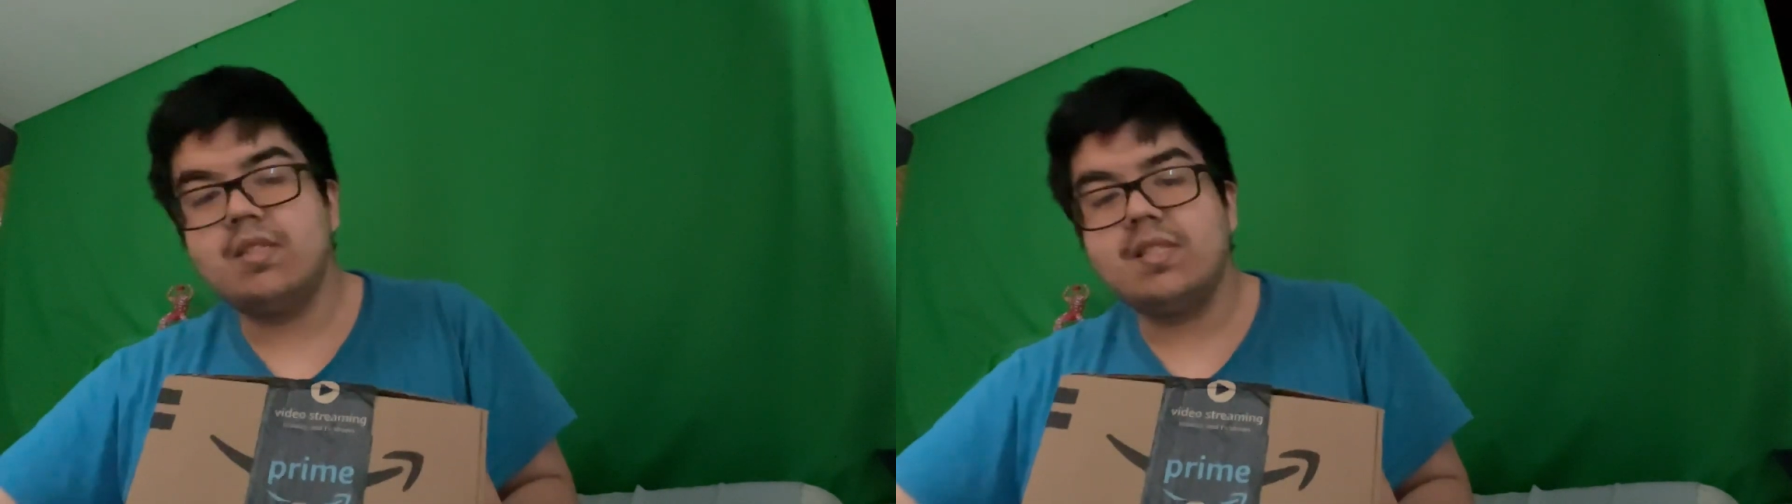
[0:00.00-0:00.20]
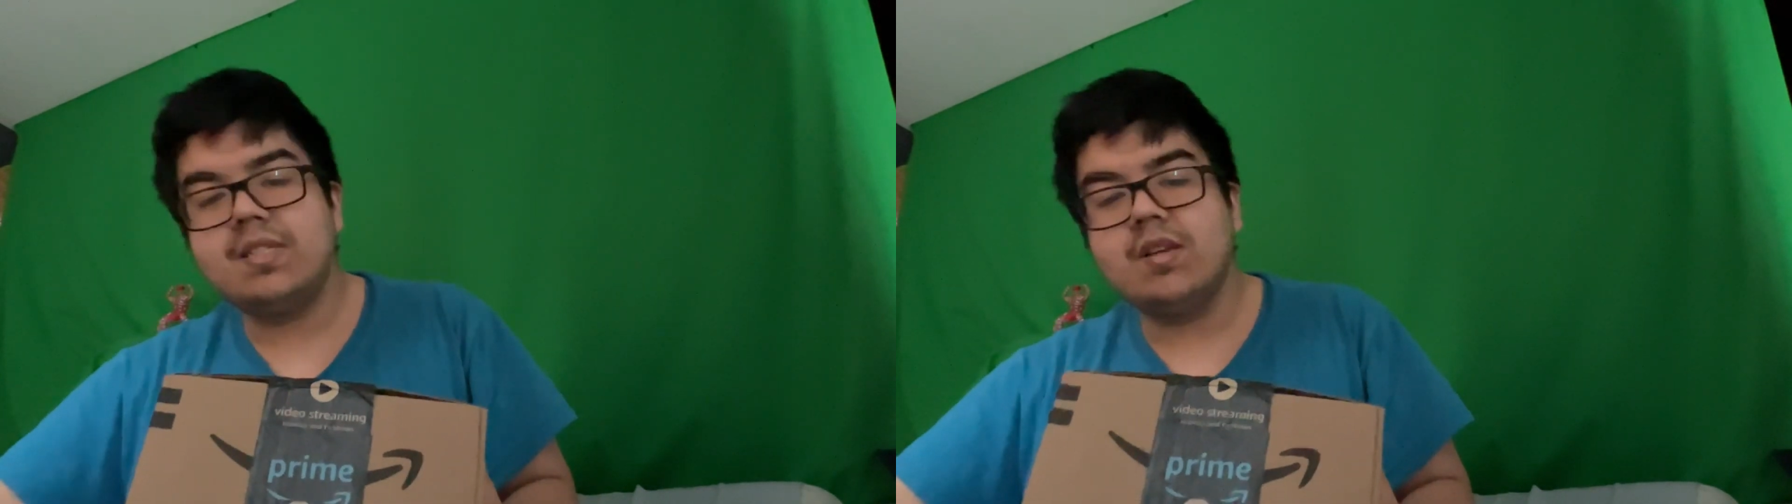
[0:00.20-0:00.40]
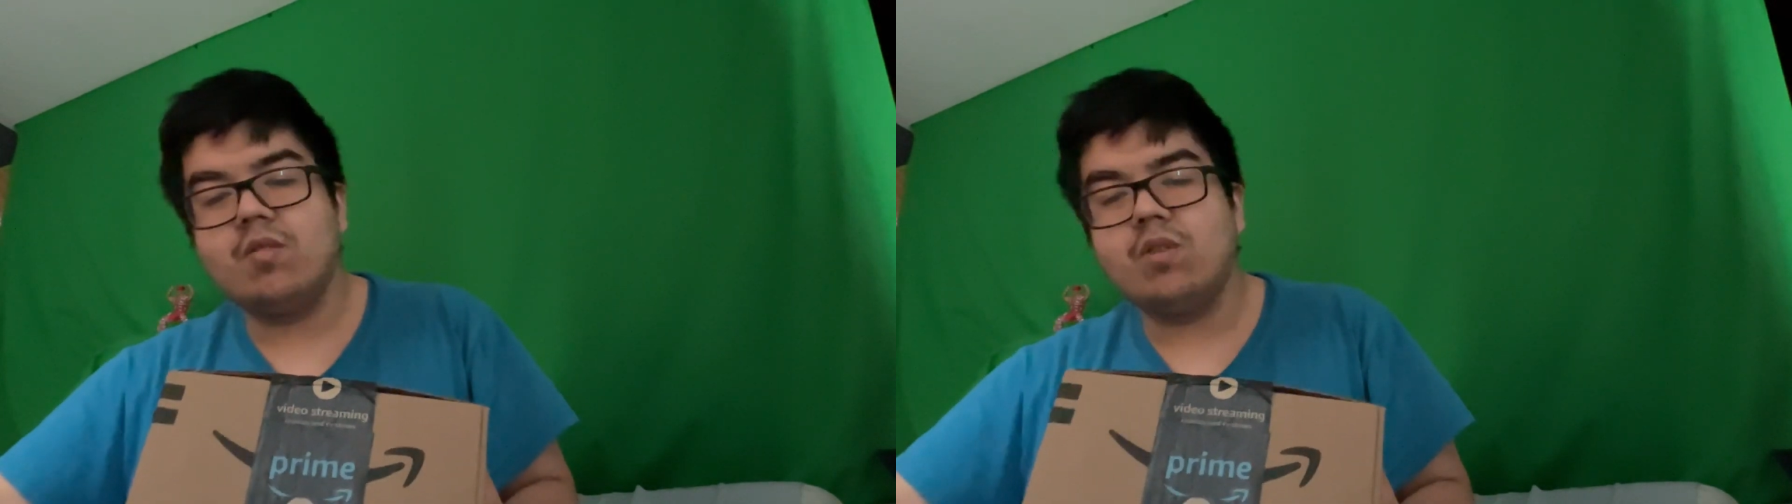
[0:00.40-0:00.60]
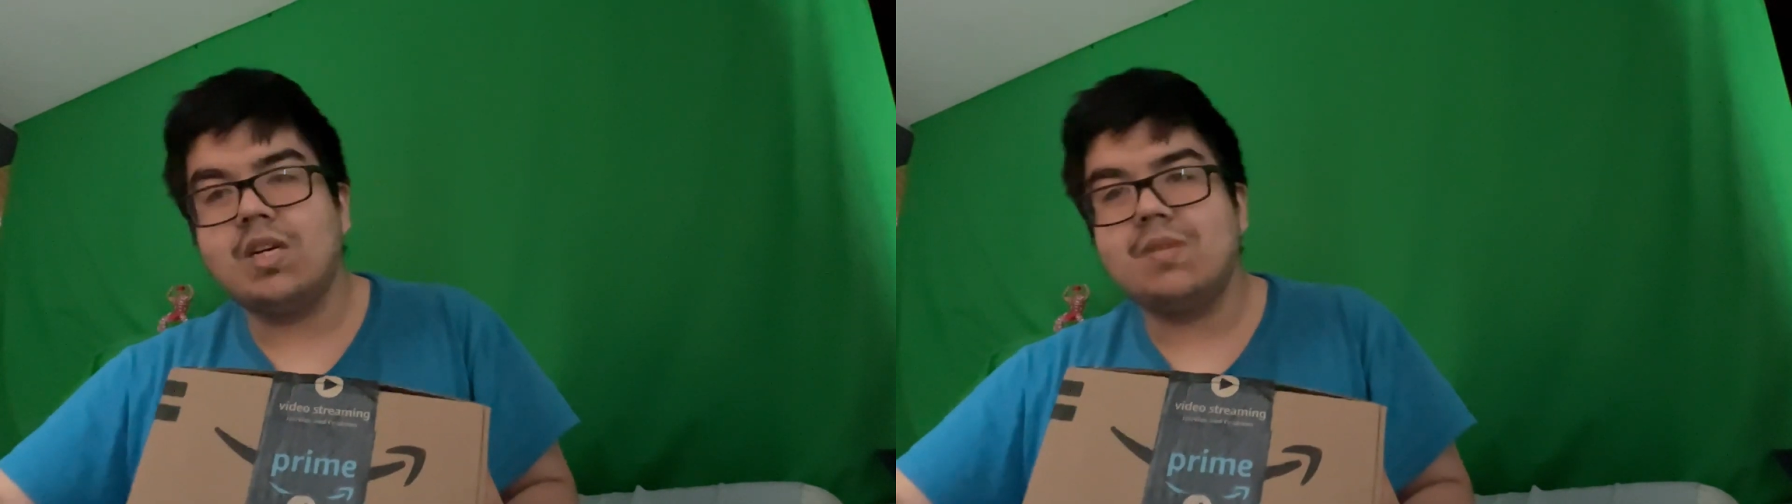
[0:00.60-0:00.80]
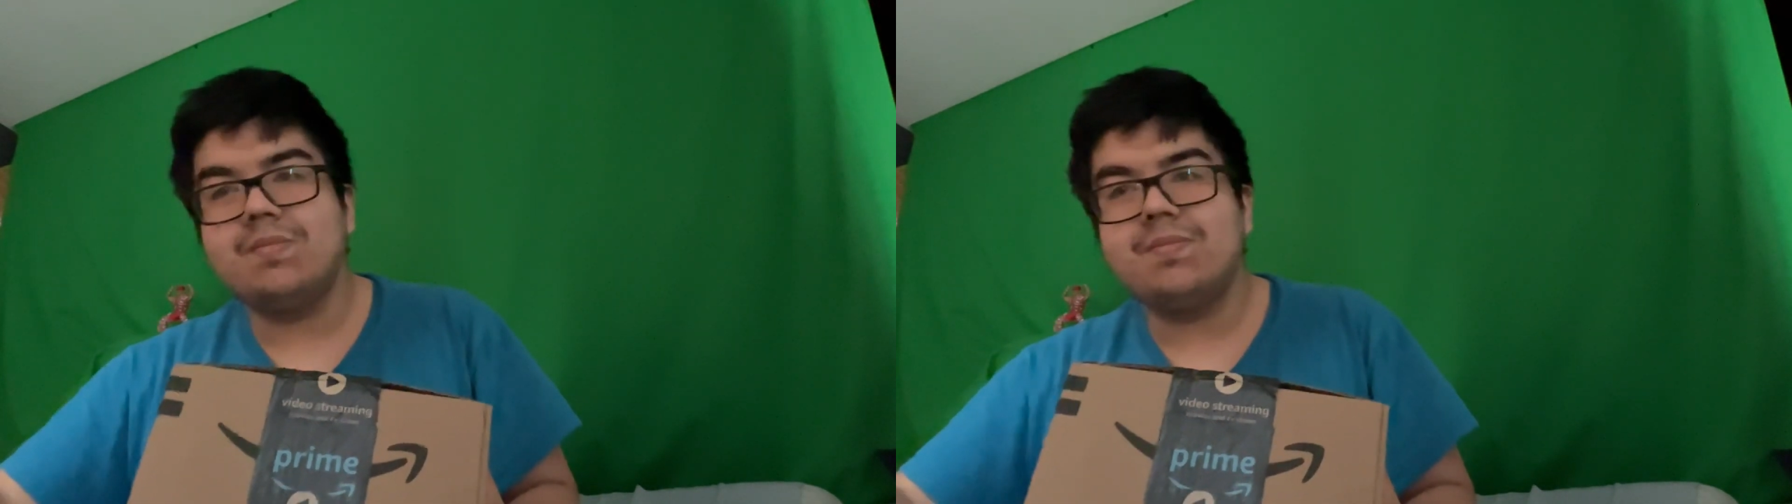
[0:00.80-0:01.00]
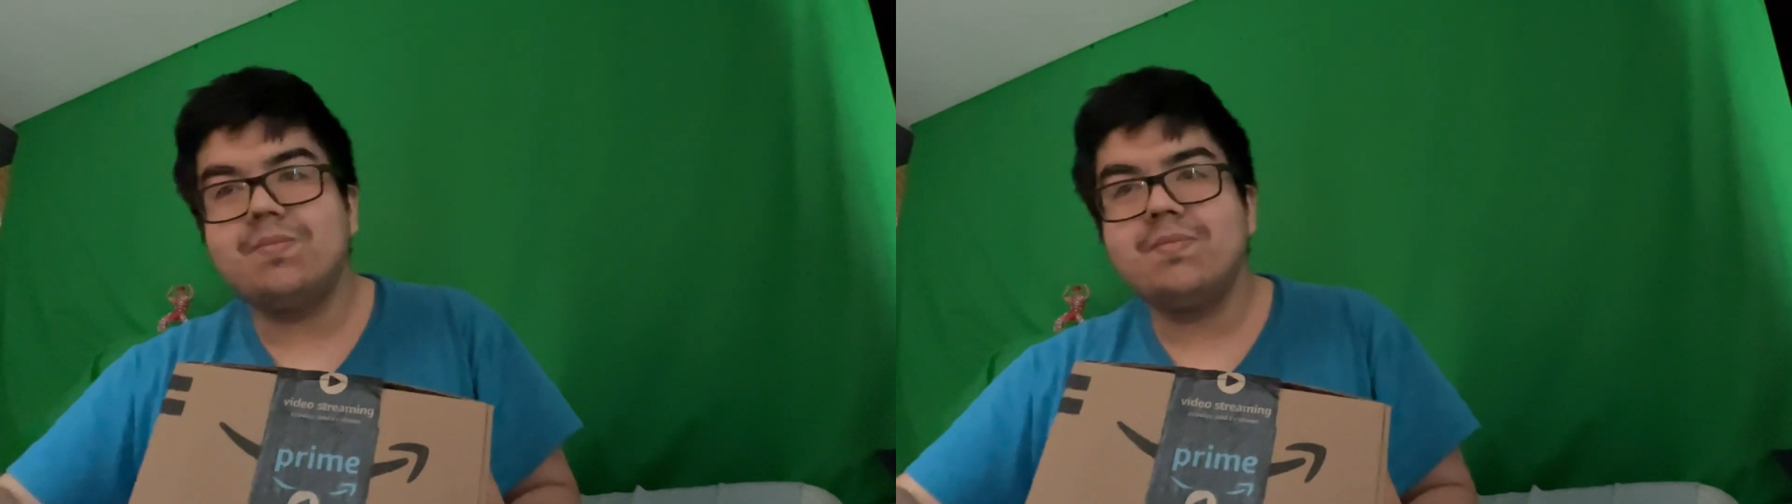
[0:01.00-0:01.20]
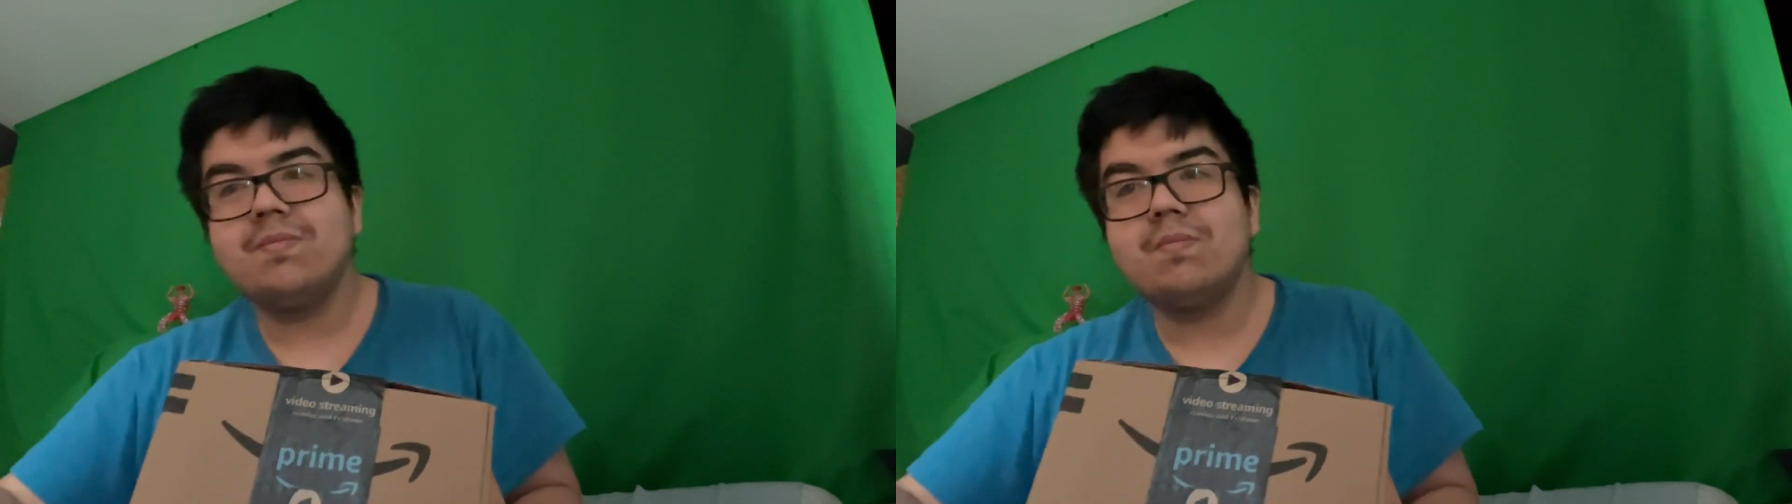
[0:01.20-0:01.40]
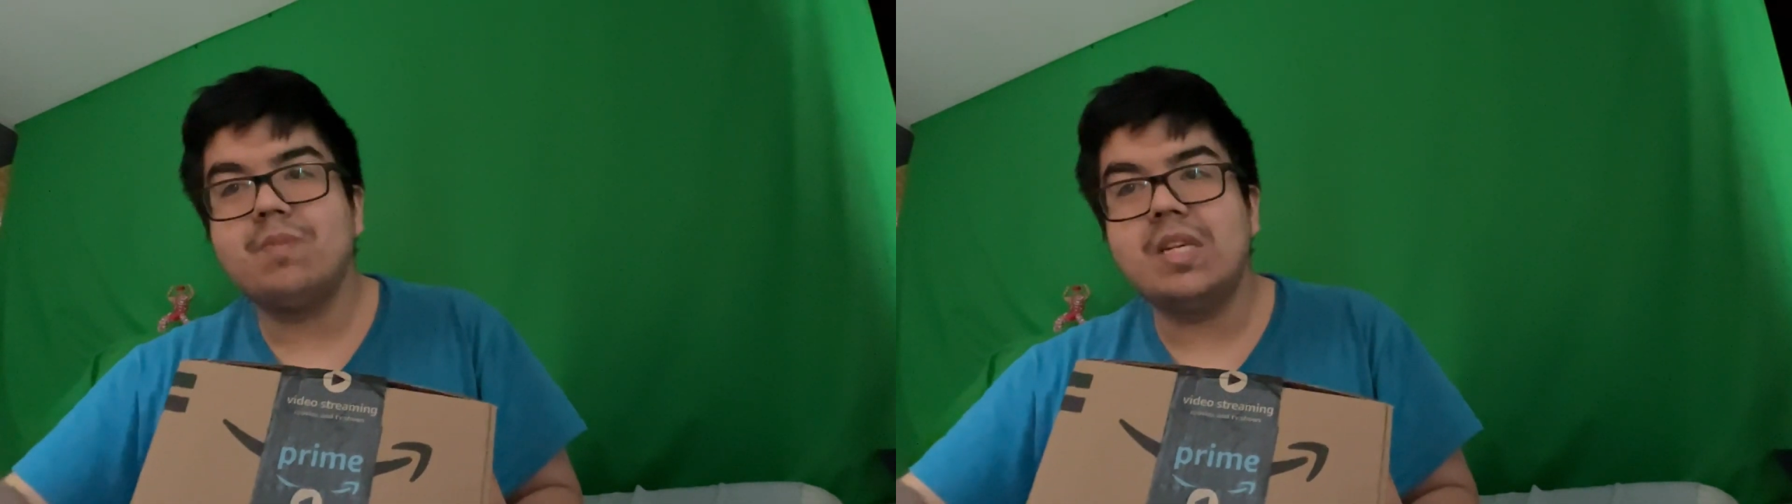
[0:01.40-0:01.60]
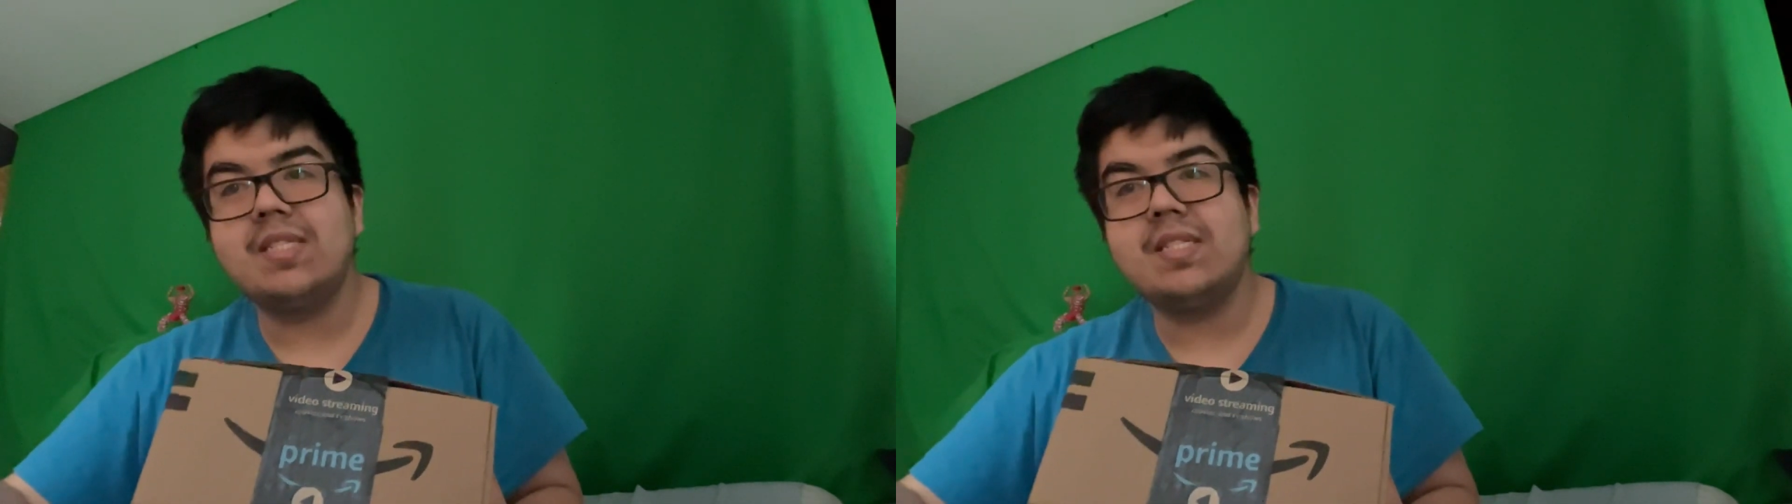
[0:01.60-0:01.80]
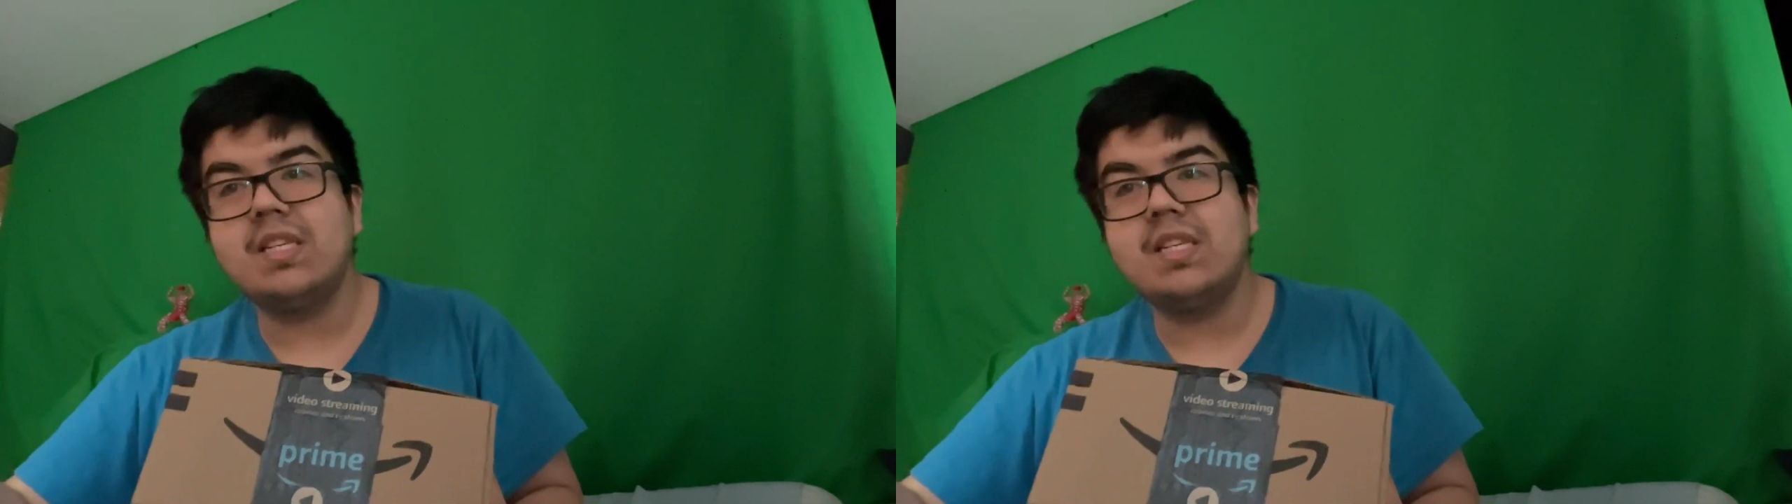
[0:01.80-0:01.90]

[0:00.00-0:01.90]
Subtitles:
So, this